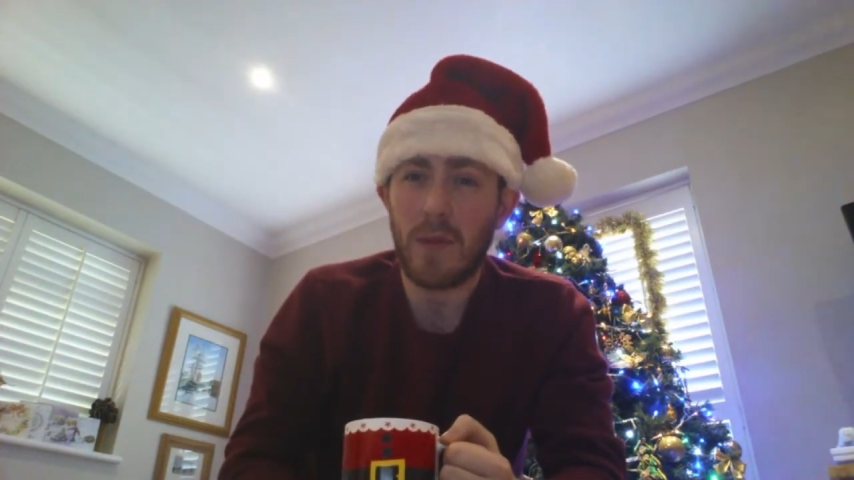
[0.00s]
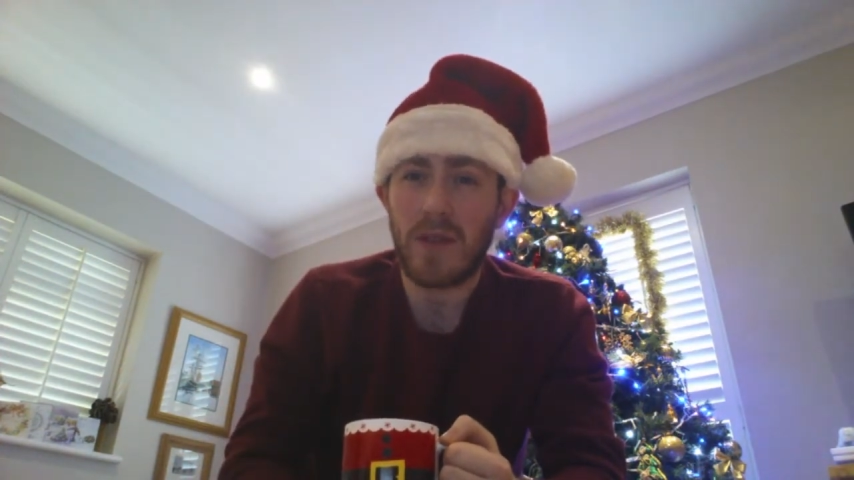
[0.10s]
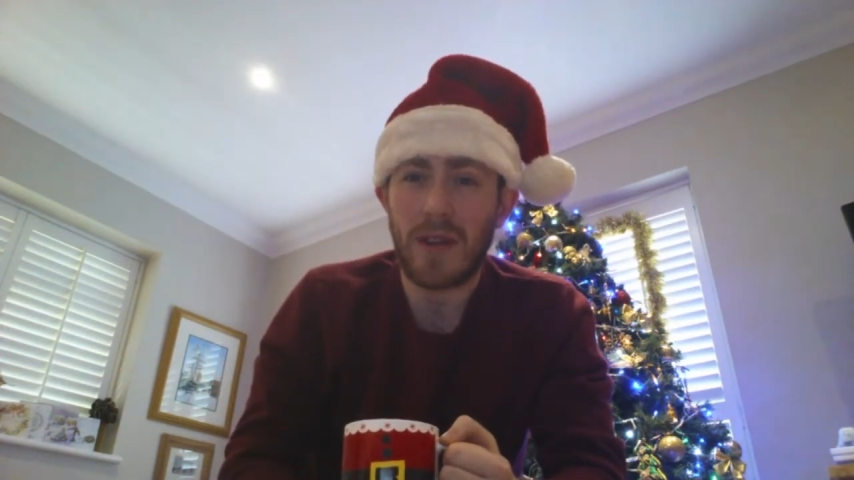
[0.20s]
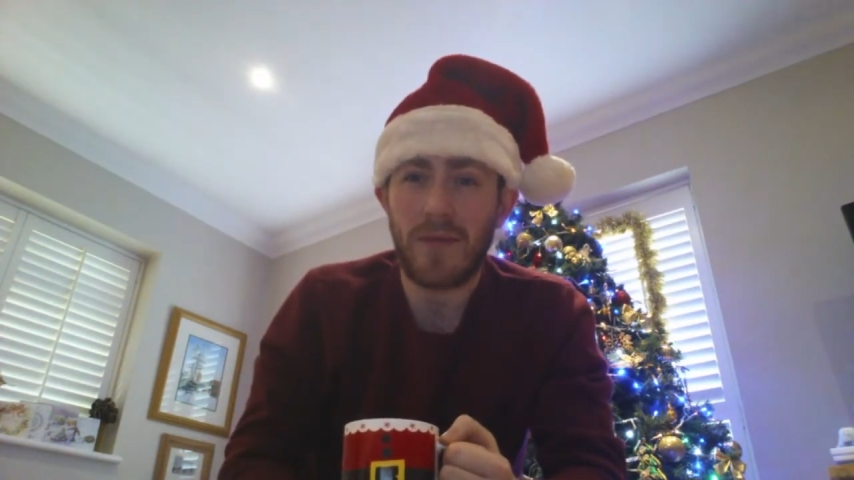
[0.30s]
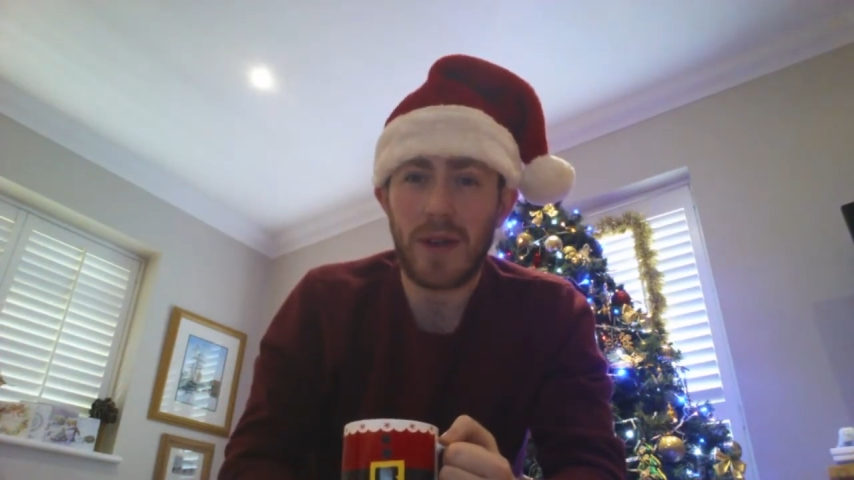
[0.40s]
with a
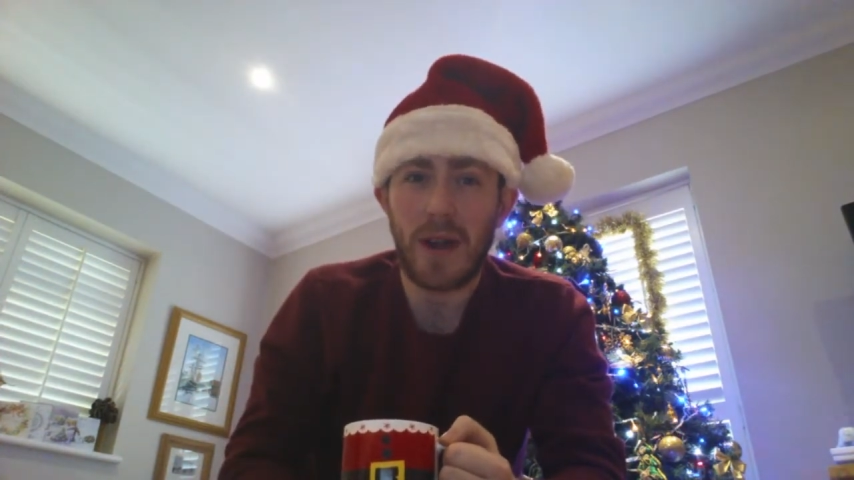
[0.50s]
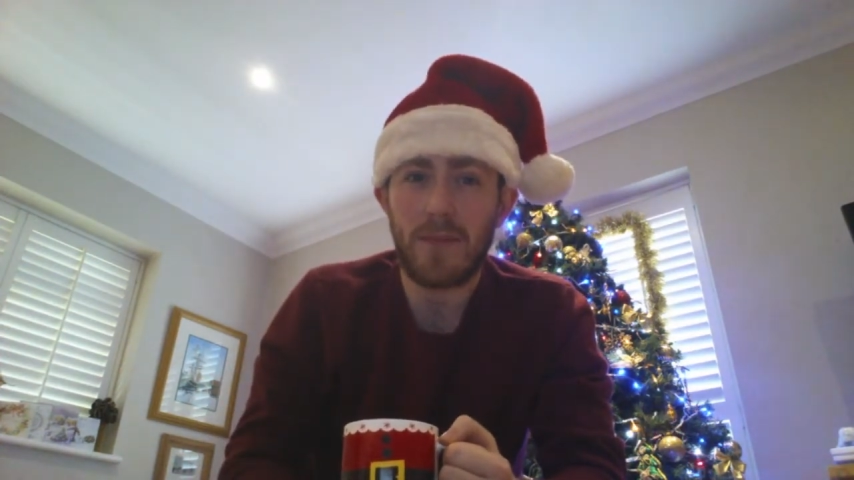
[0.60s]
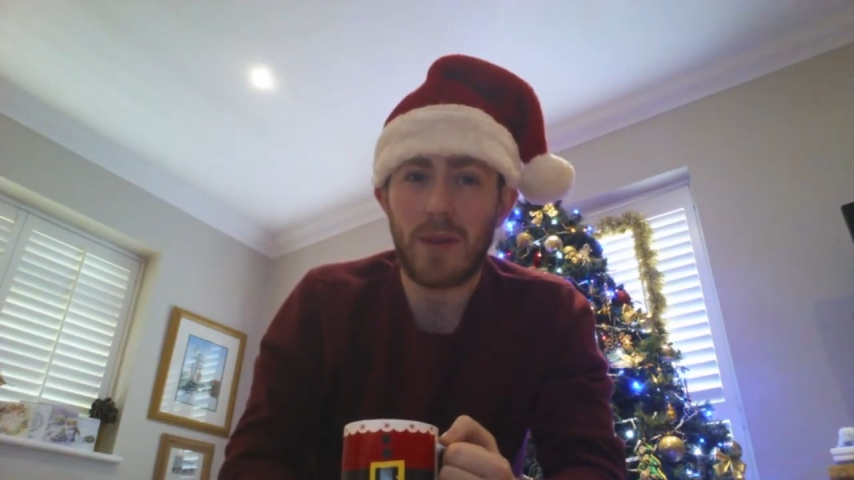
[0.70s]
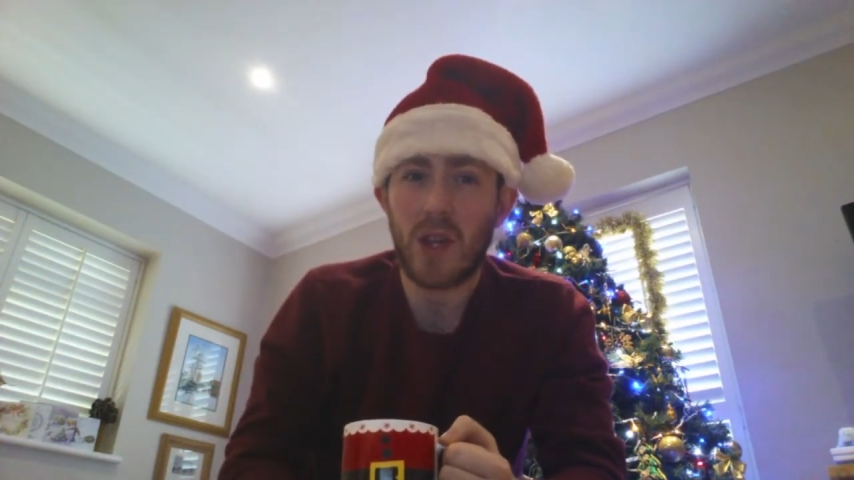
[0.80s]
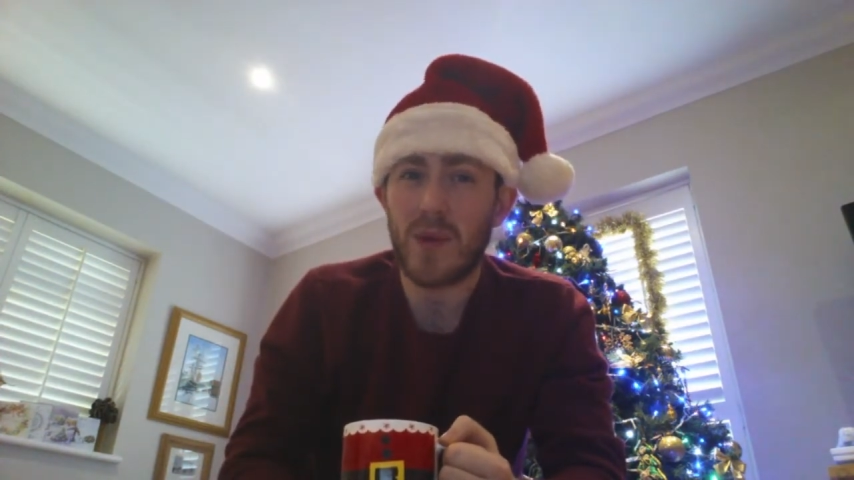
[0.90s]
different
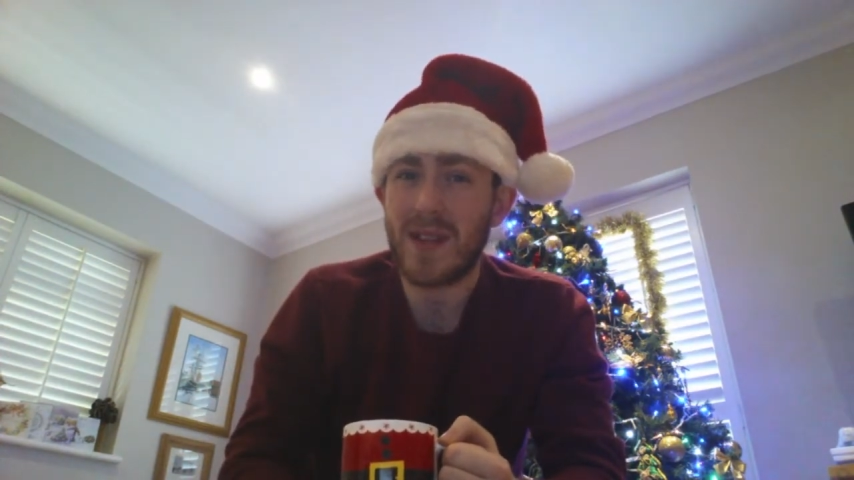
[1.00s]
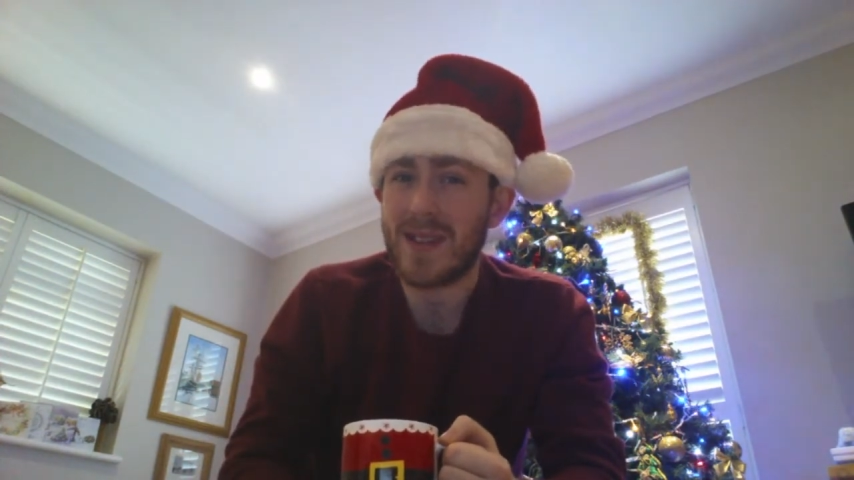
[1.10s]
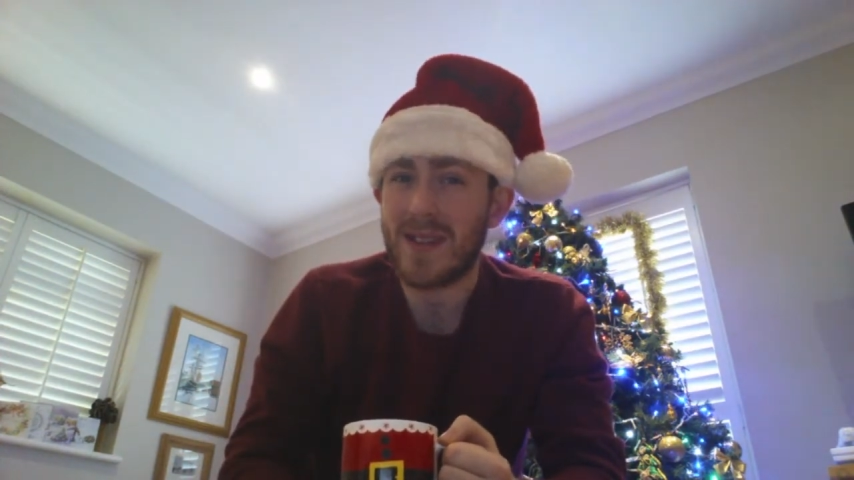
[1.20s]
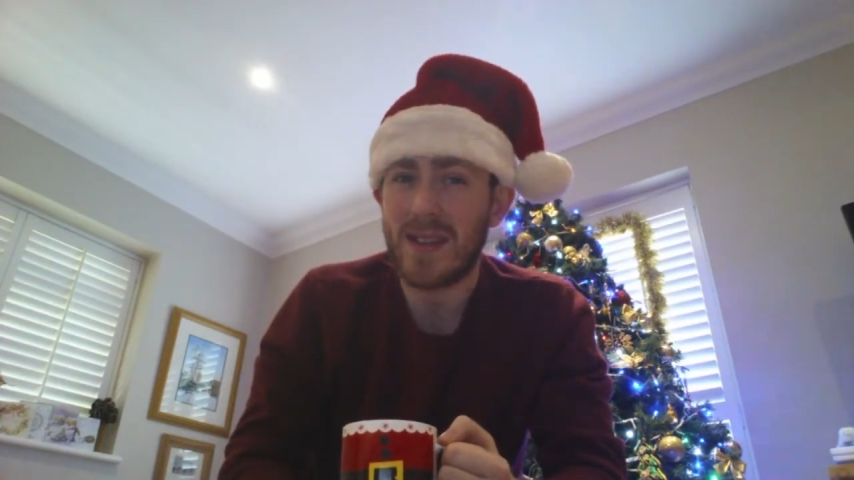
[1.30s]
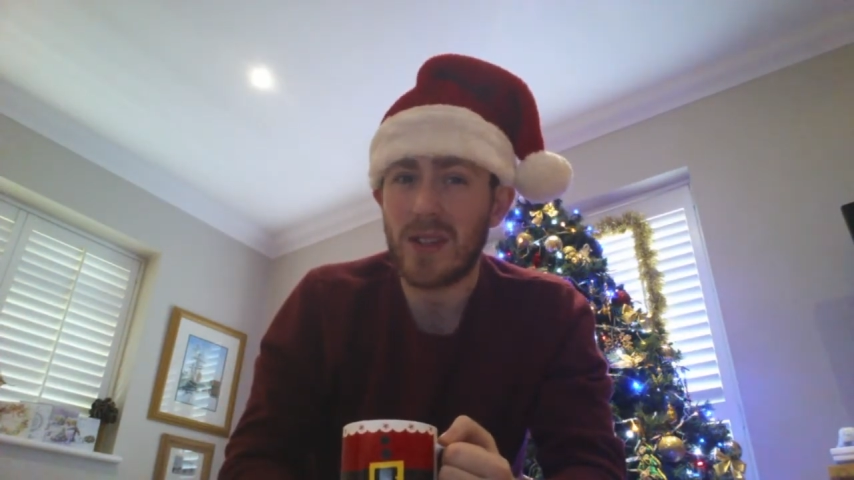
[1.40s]
number you
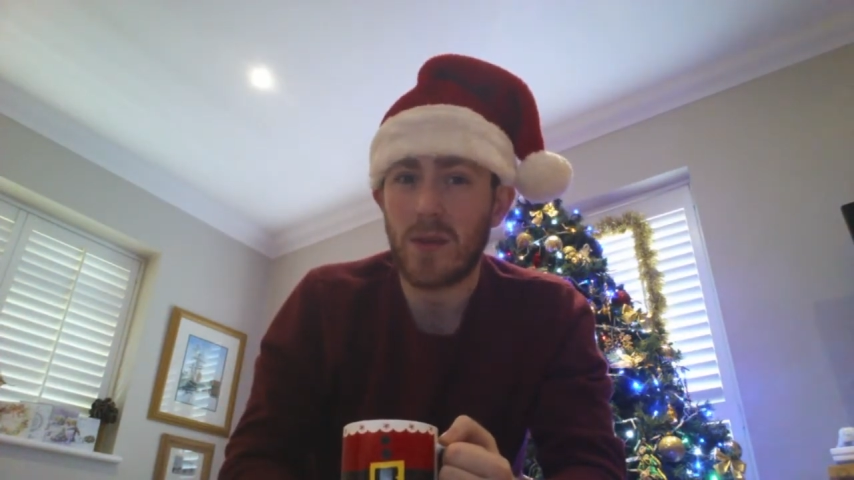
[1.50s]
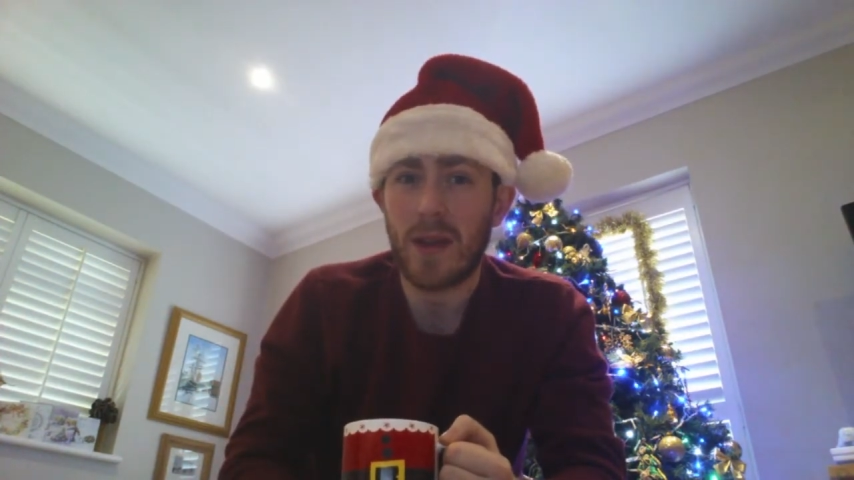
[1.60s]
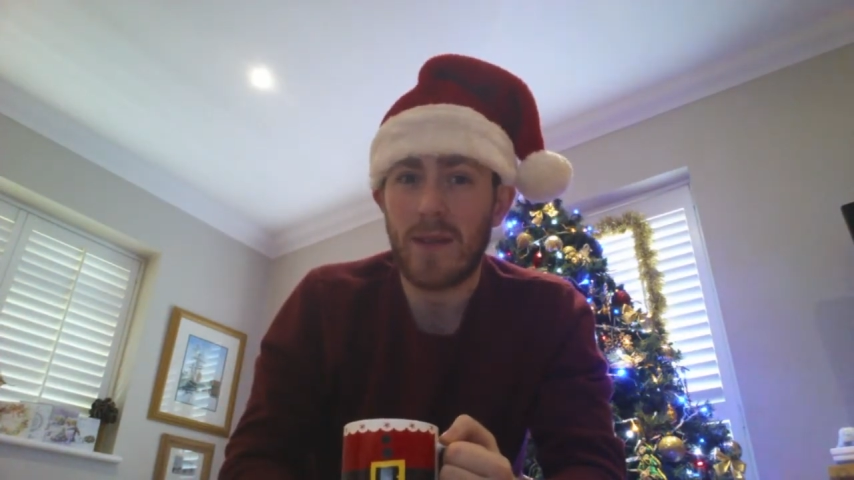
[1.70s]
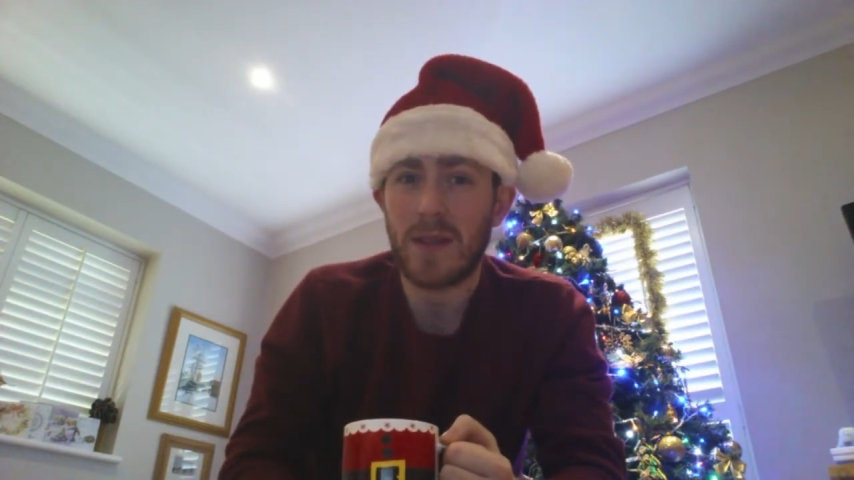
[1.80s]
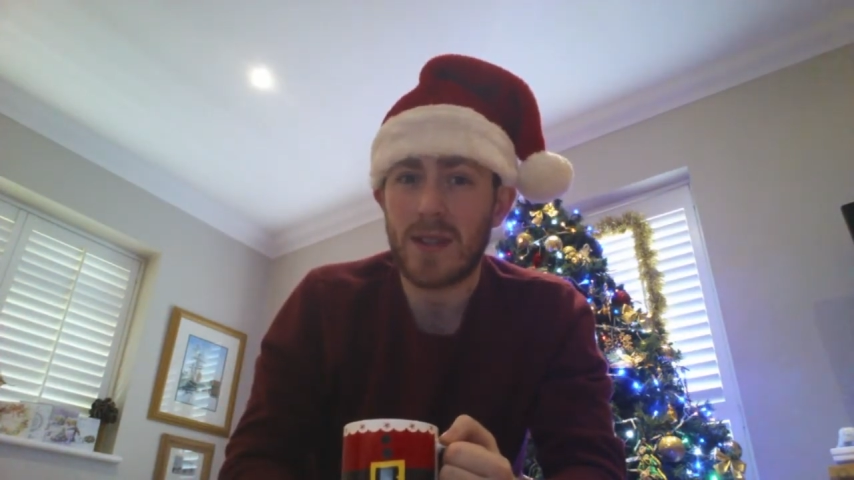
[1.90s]
insist on giving